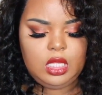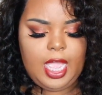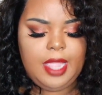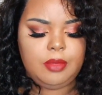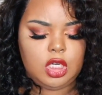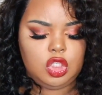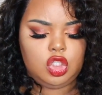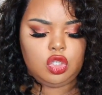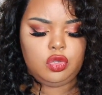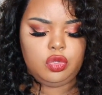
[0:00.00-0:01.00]
I'm going to
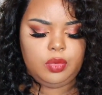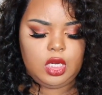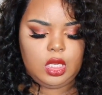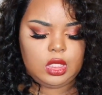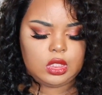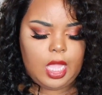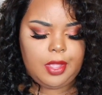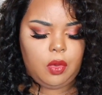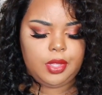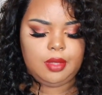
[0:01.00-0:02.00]
show you what it looks
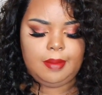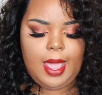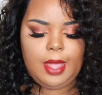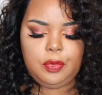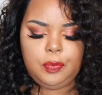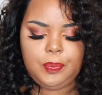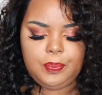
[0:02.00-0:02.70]
like on the model.